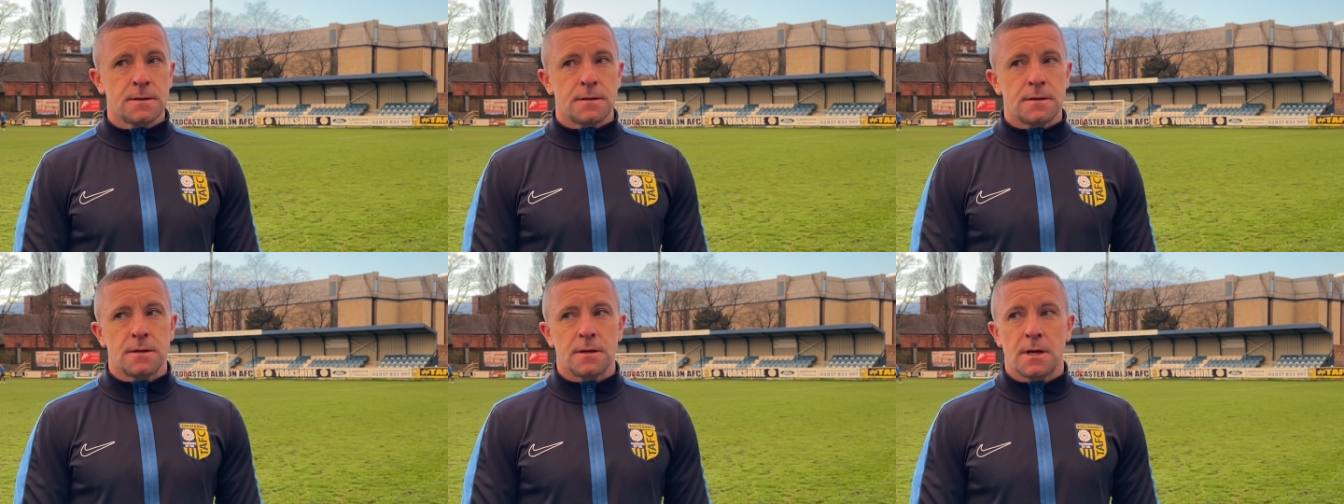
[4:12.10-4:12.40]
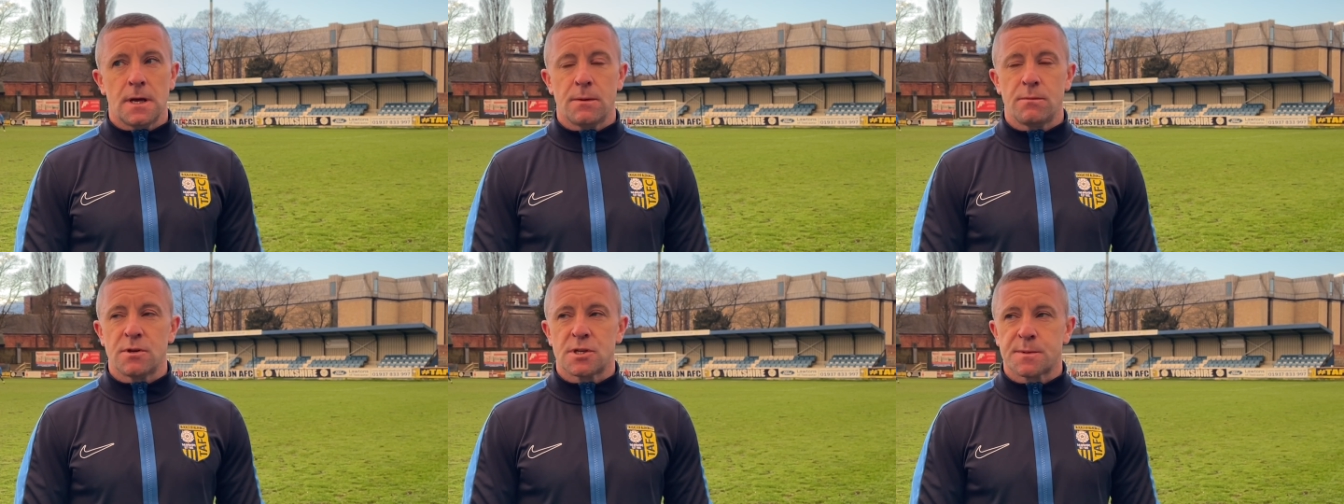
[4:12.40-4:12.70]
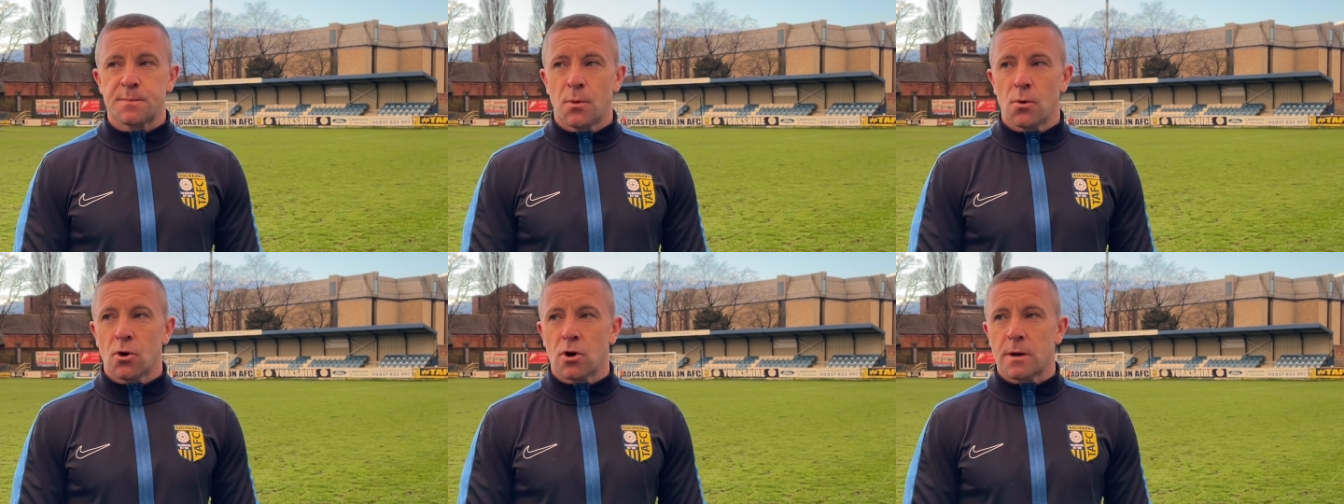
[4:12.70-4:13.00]
Yeah, we
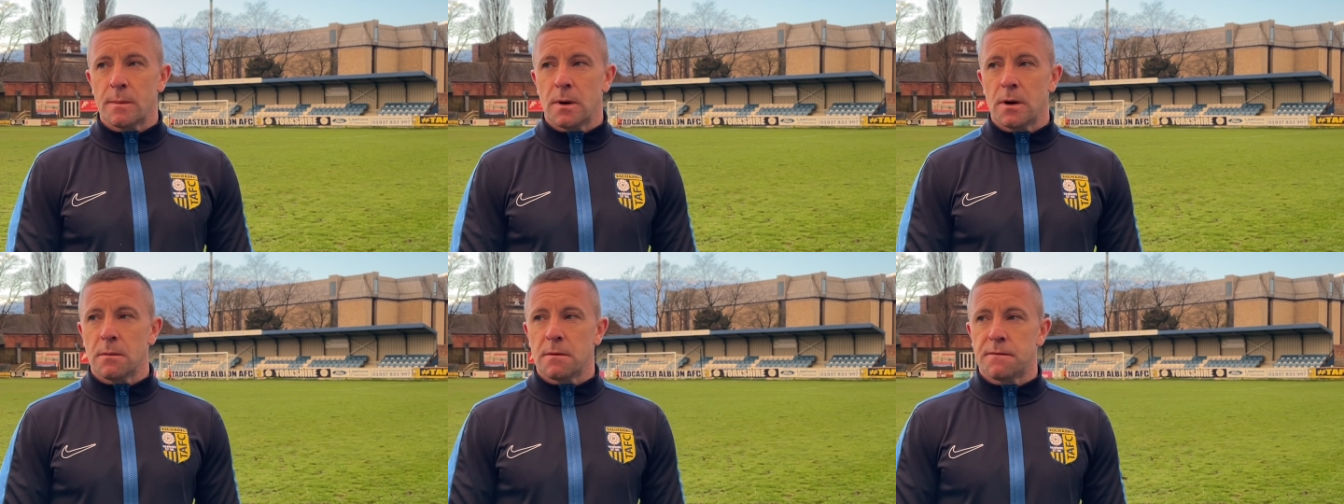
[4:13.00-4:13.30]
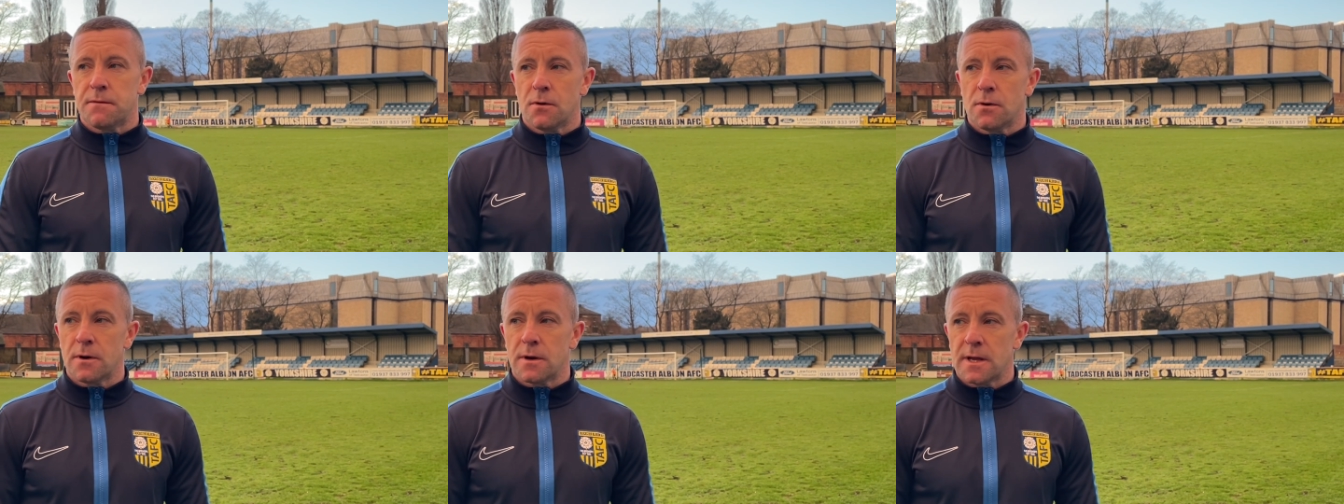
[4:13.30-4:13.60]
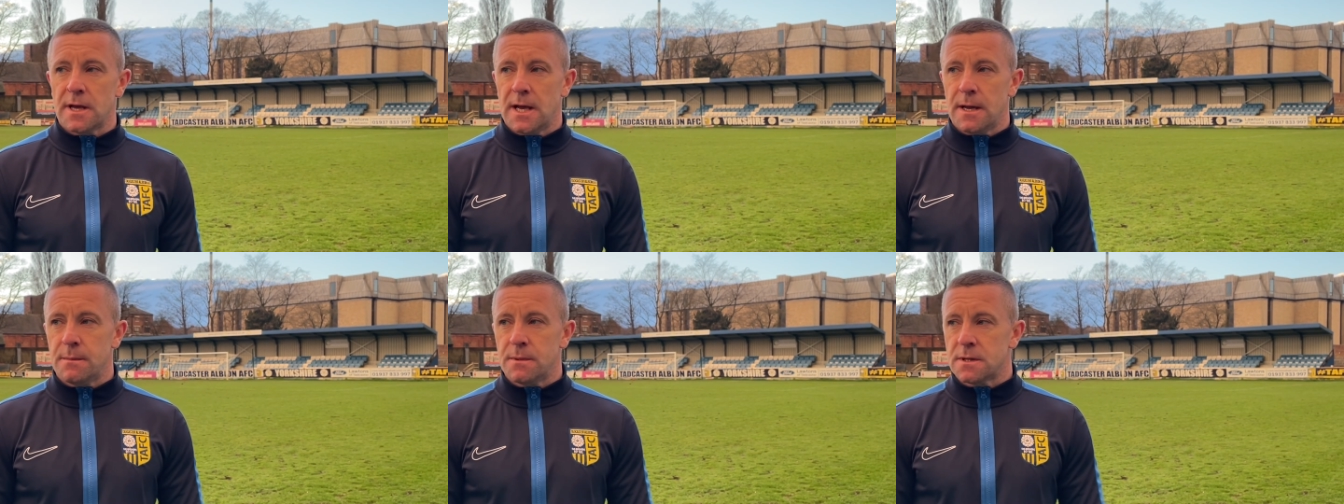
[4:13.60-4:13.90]
spoke about before the
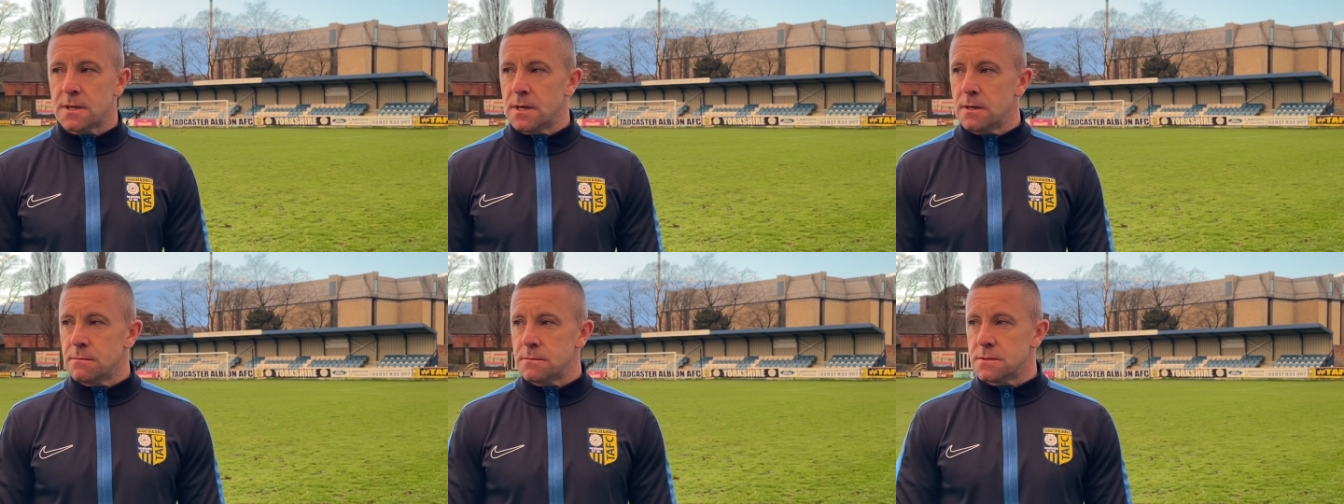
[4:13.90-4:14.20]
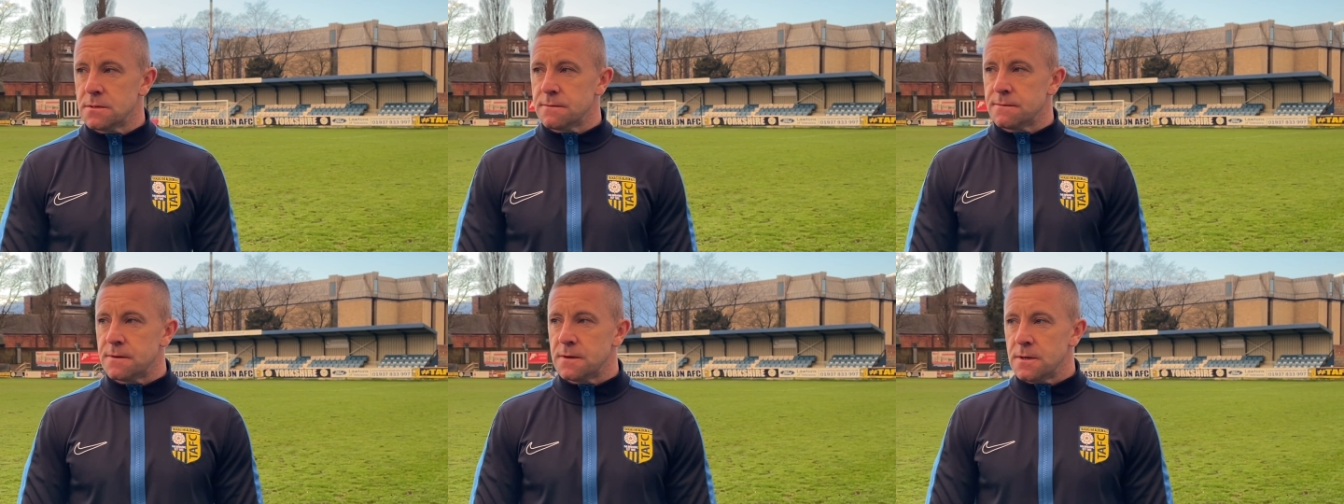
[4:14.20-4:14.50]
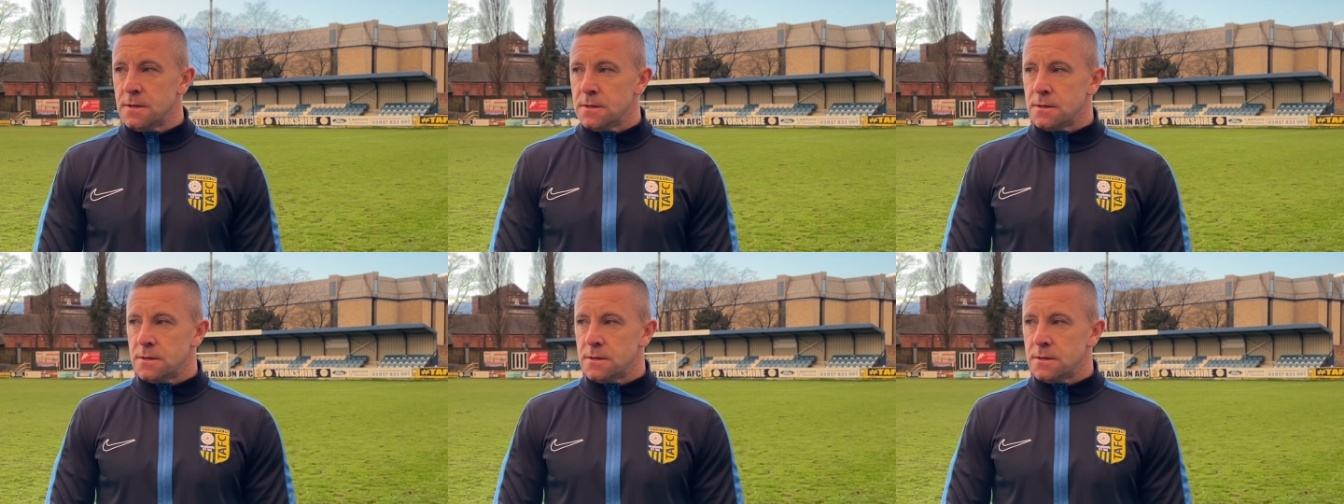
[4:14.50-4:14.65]
game in terms of